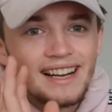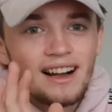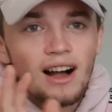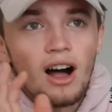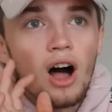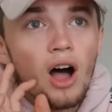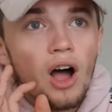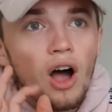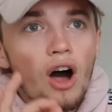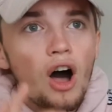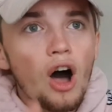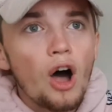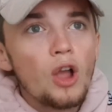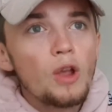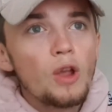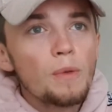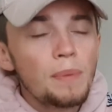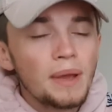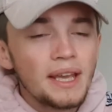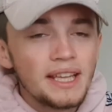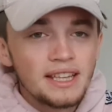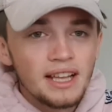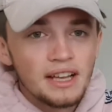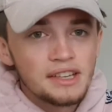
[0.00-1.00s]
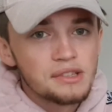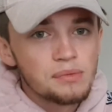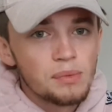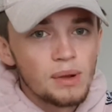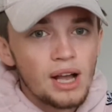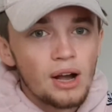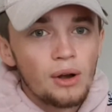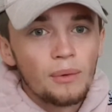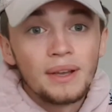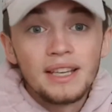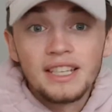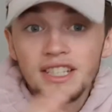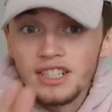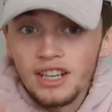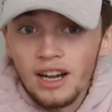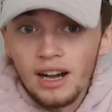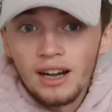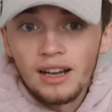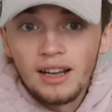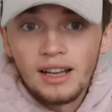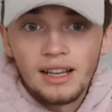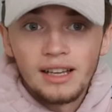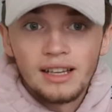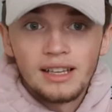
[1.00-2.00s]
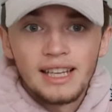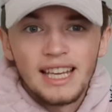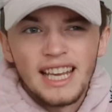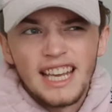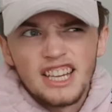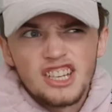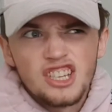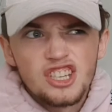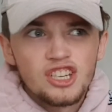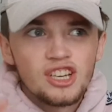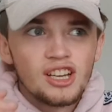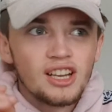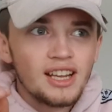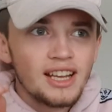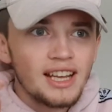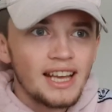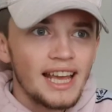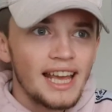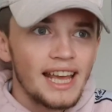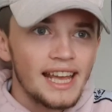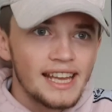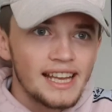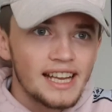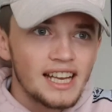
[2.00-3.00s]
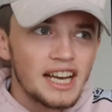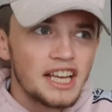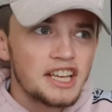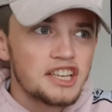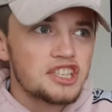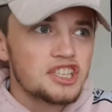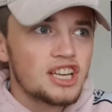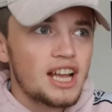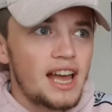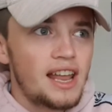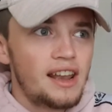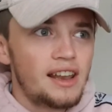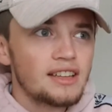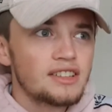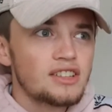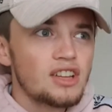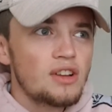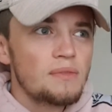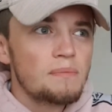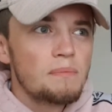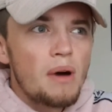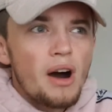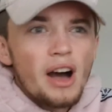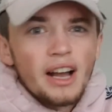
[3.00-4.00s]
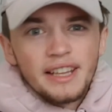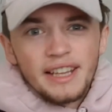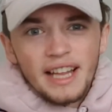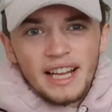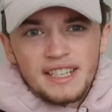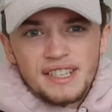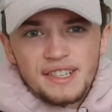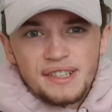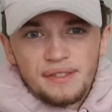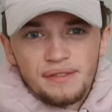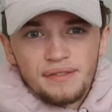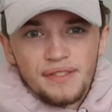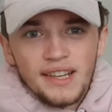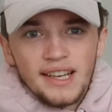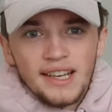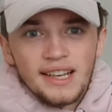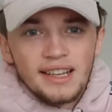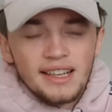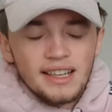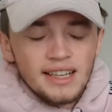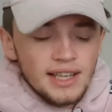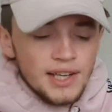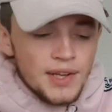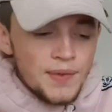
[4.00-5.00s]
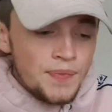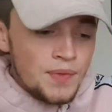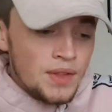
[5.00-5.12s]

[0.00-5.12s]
I hope he does well. He's young-ish, English, and I don't mind Aston Villa.